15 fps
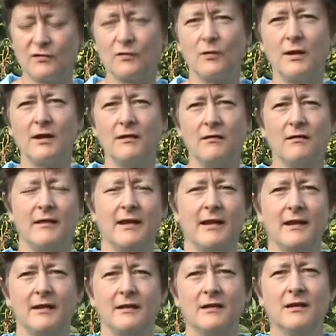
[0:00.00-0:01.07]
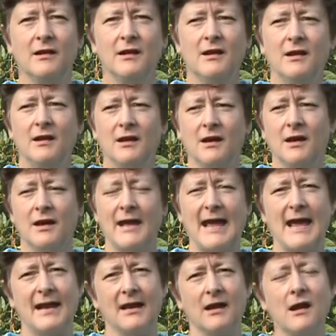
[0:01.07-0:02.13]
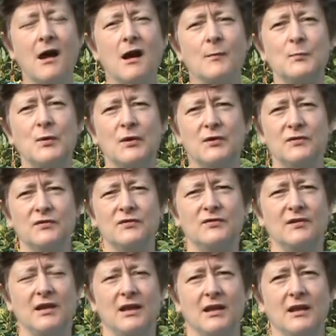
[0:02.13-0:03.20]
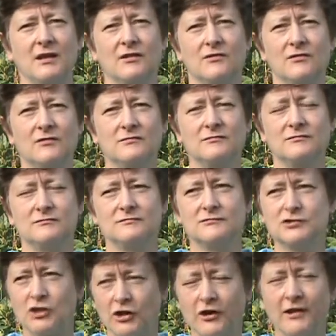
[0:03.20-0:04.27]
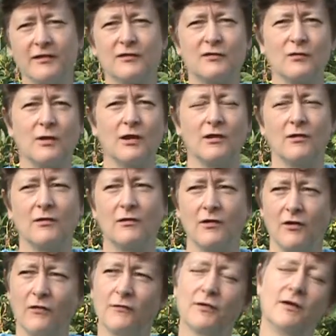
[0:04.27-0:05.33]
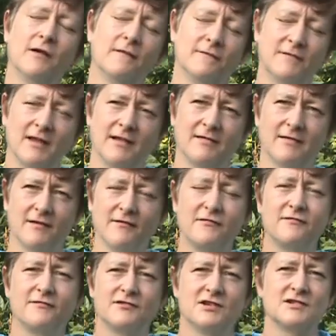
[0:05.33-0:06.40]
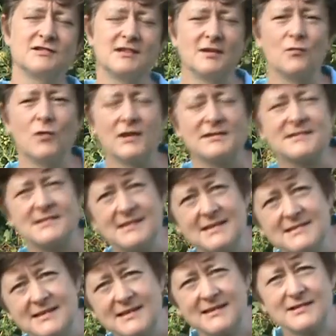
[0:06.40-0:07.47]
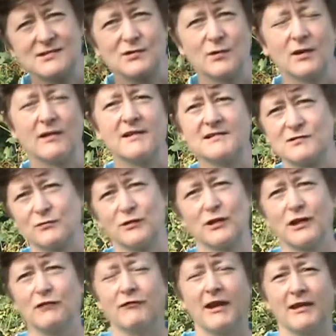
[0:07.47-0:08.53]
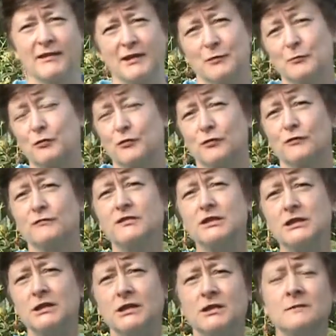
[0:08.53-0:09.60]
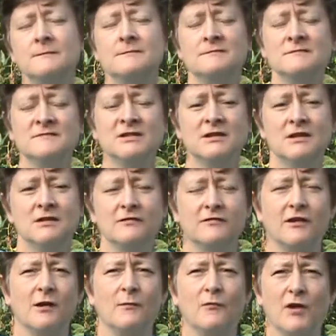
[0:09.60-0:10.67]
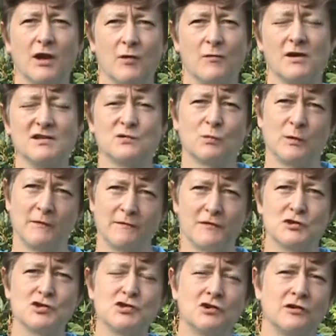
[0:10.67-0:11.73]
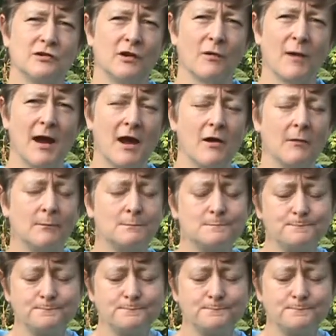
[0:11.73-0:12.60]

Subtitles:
soil and adding compost and turning the soil over, just in one season the soil has really greatly improved here from what it was when we first turned the ground.